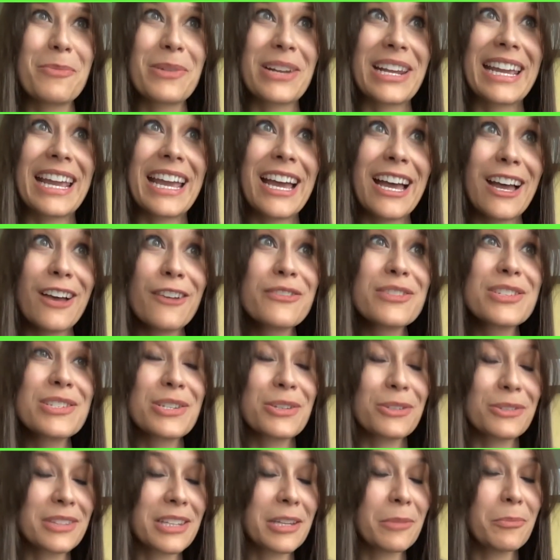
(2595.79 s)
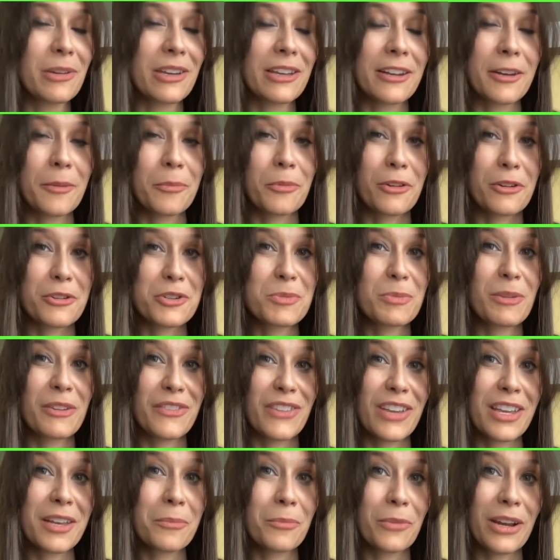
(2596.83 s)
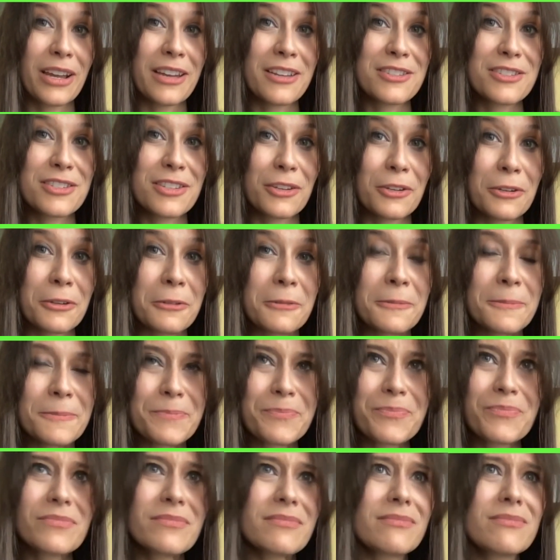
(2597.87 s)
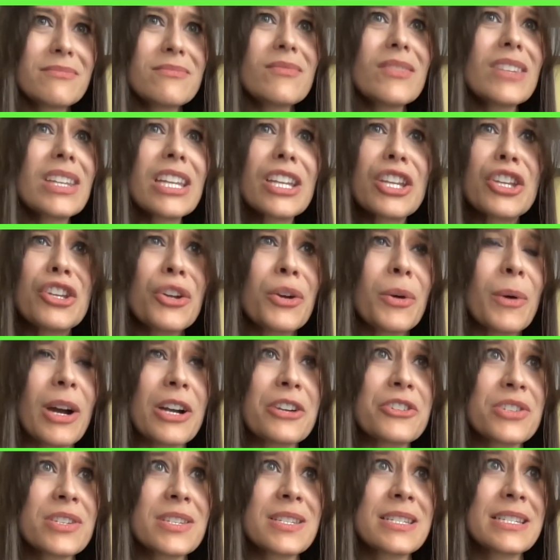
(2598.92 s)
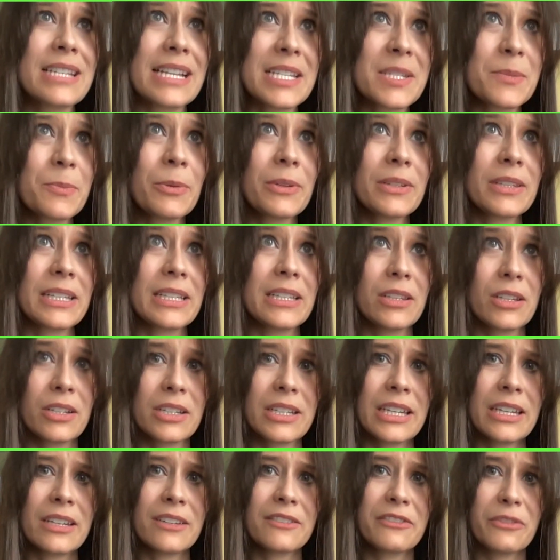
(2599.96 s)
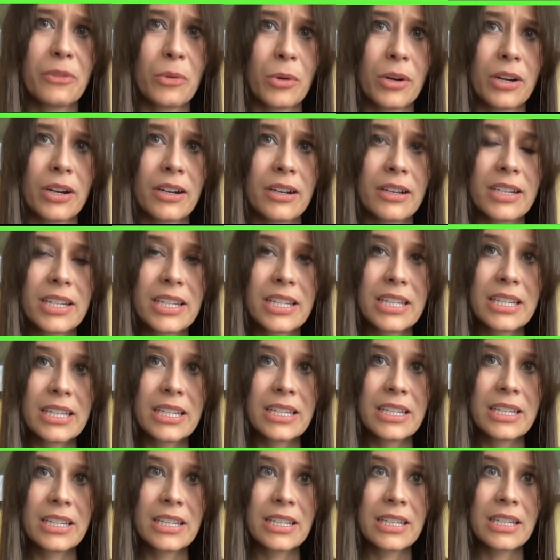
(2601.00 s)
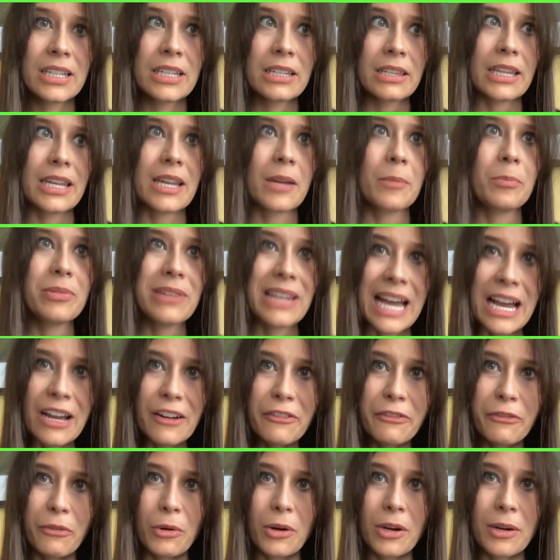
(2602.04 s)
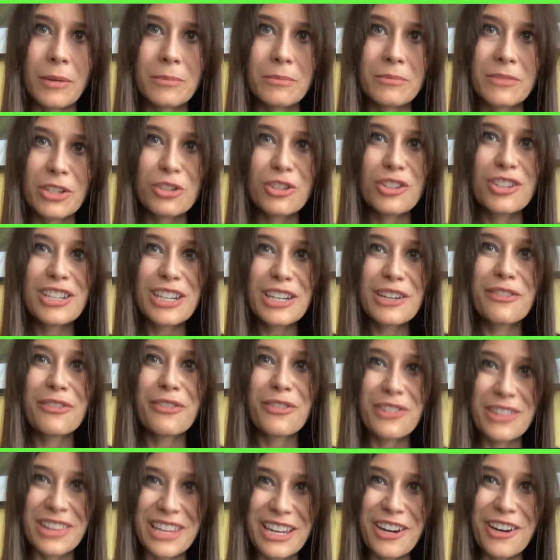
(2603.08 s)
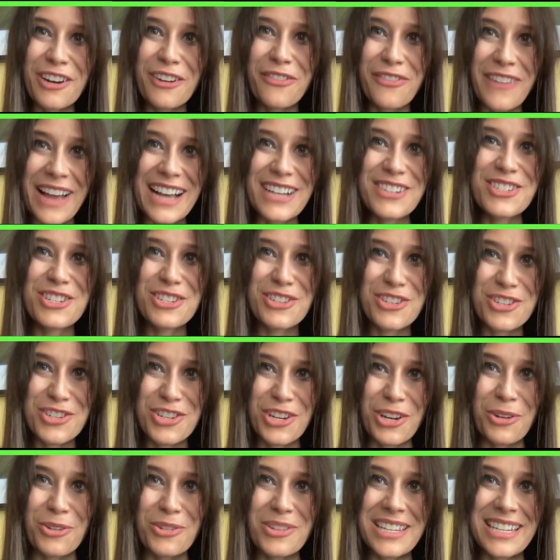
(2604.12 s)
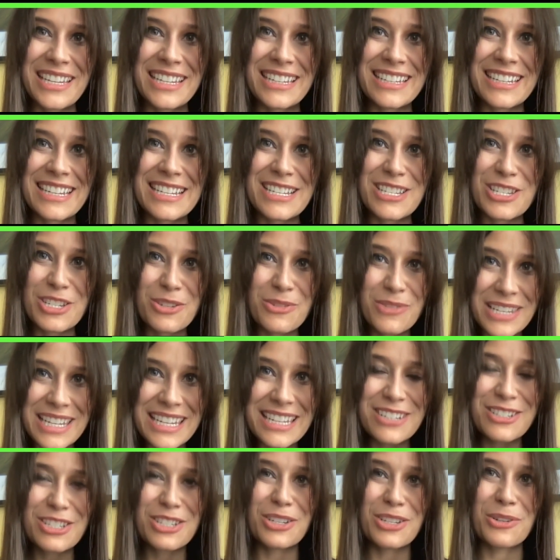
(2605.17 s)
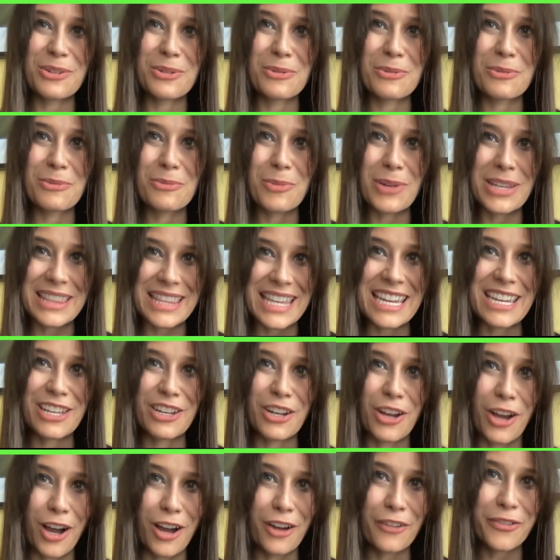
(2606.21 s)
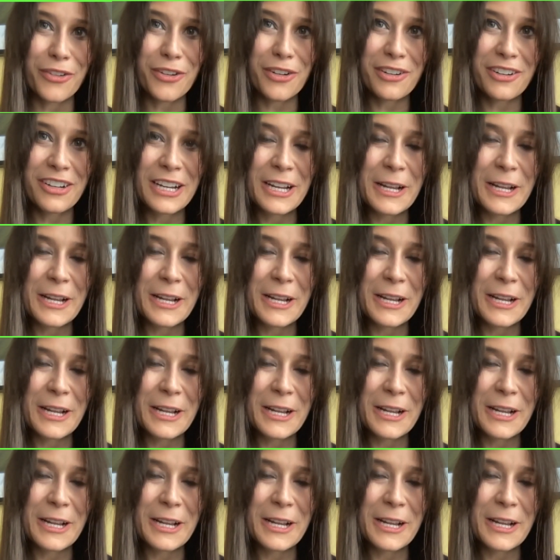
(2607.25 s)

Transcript: But I have certainly been approached by vegan brands who, are just desperately looking for a platform. They're looking for their fashion show that is unique to what they can offer.